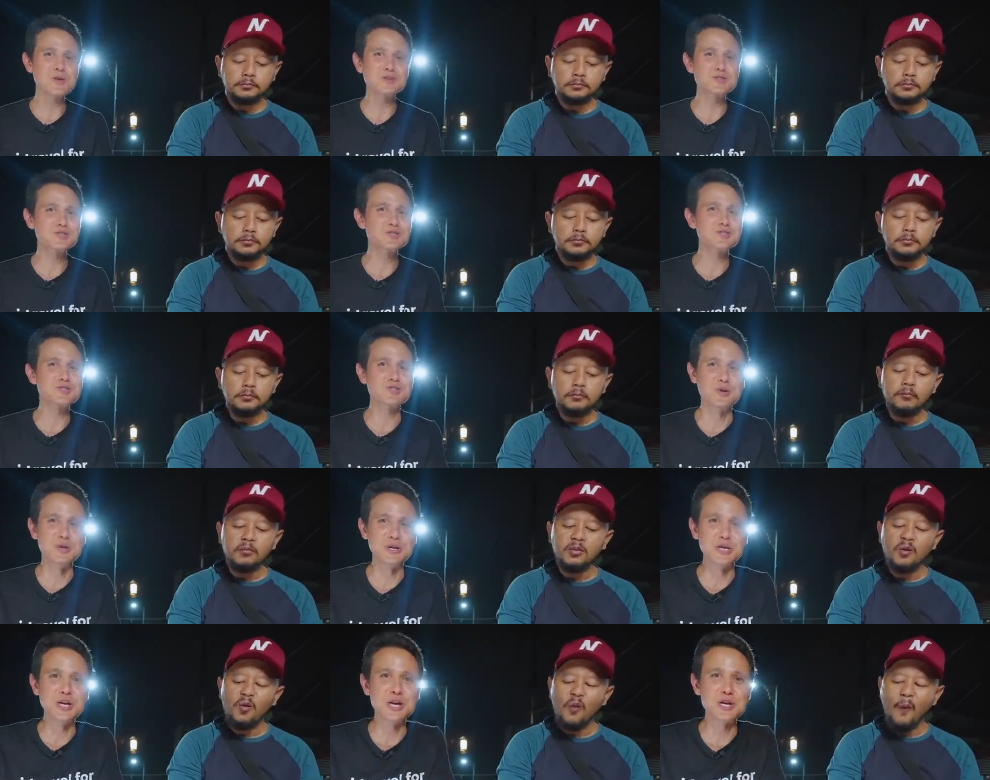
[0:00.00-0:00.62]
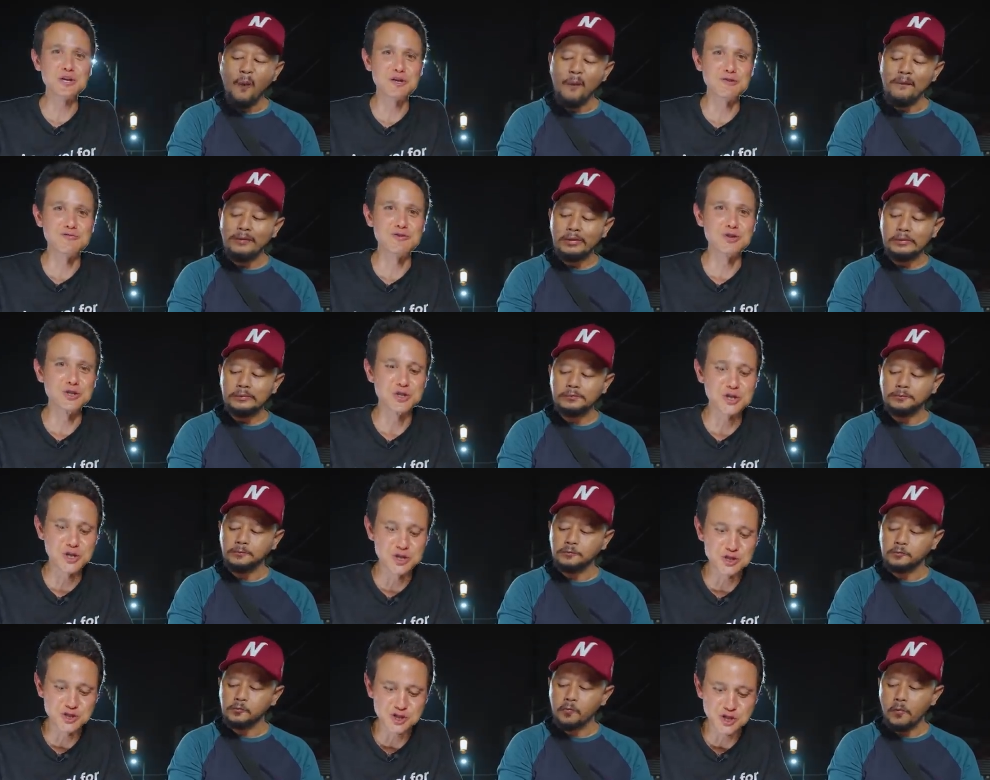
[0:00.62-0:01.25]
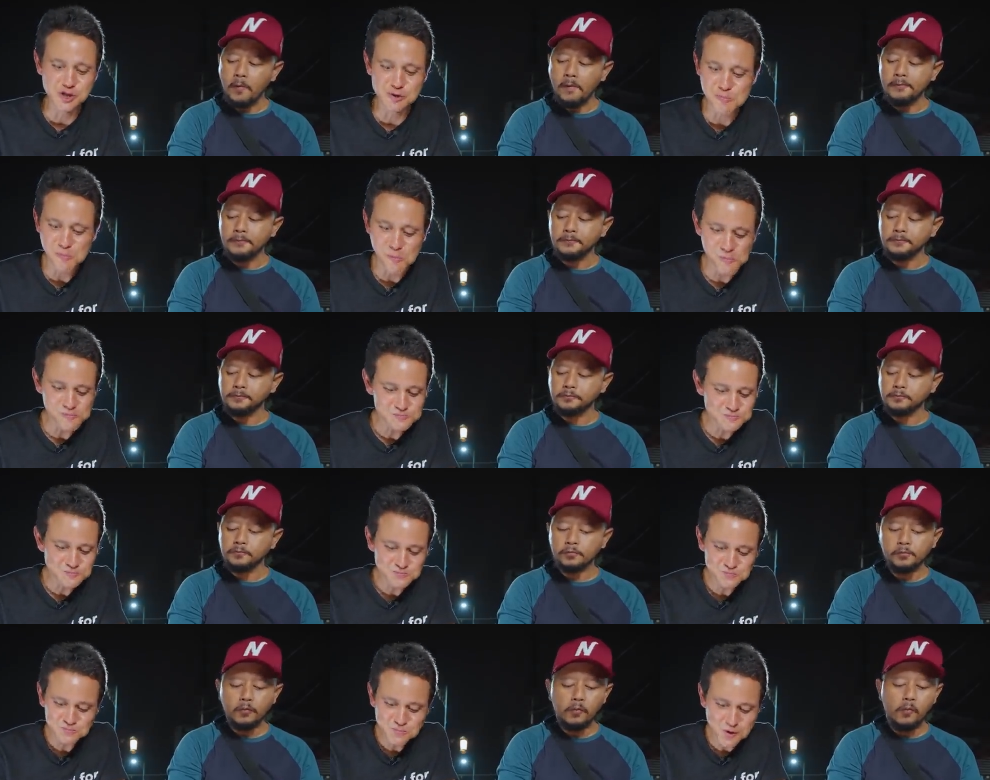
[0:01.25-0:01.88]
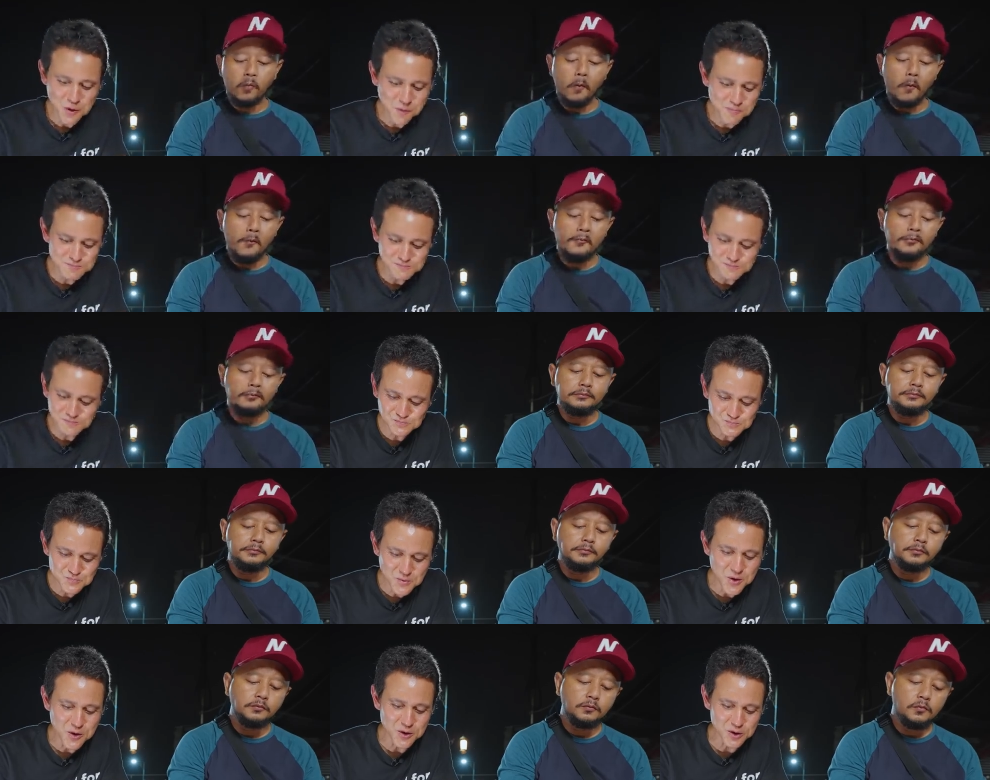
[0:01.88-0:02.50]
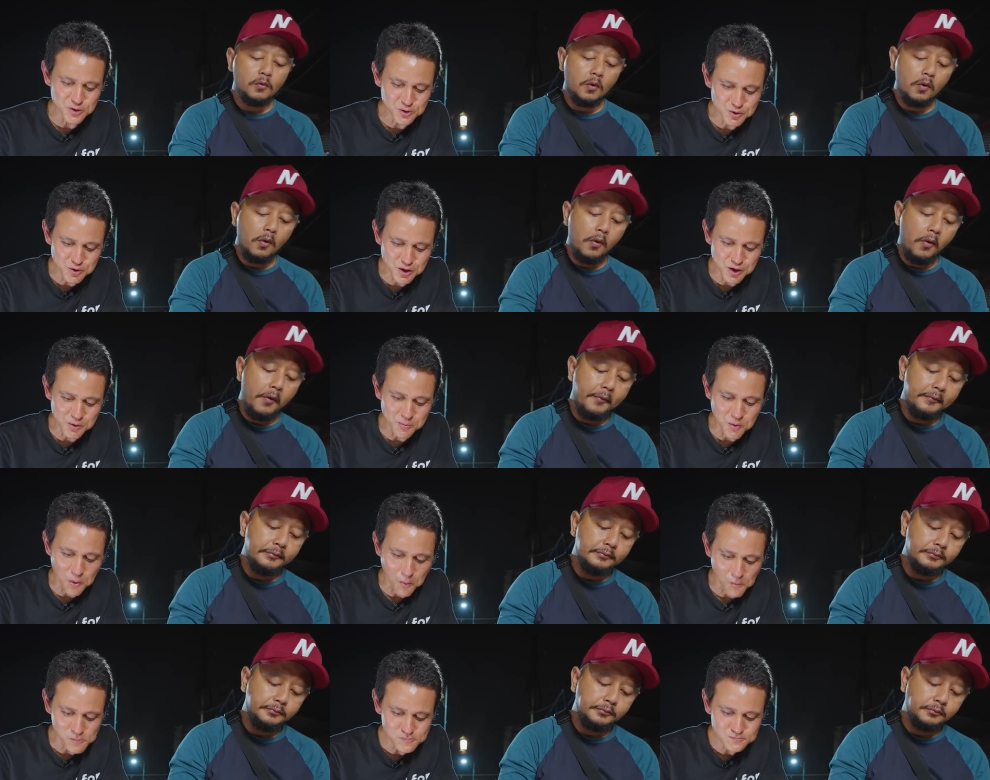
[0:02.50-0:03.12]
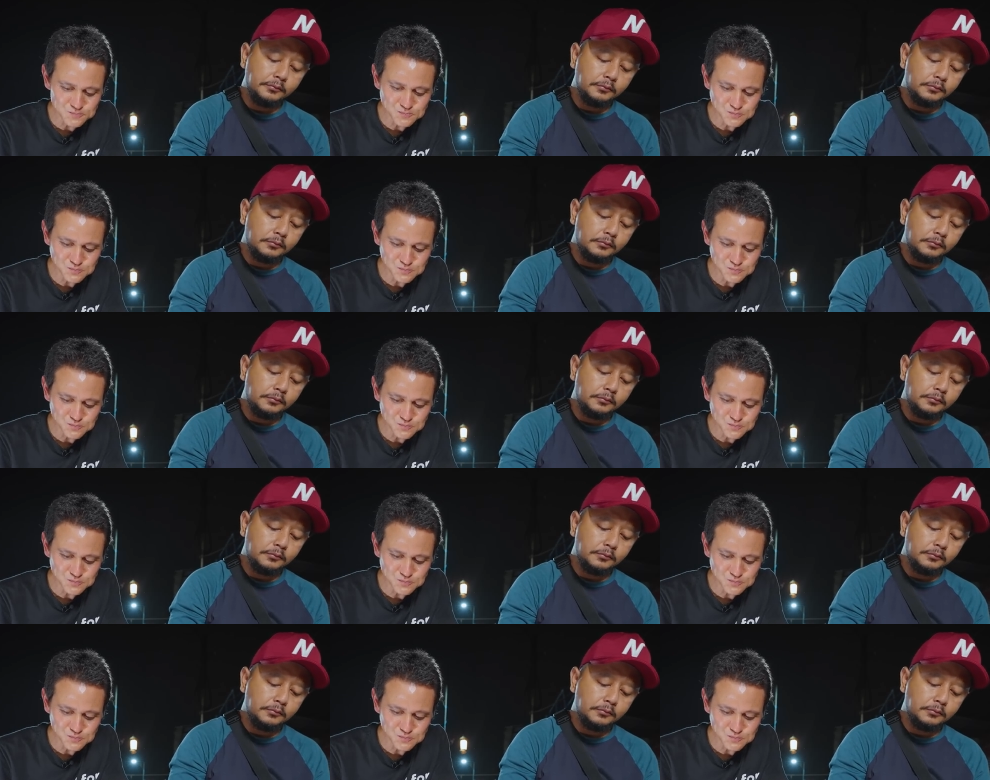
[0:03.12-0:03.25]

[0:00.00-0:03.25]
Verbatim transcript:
Speaker 1: So addictively tasty. Incredible.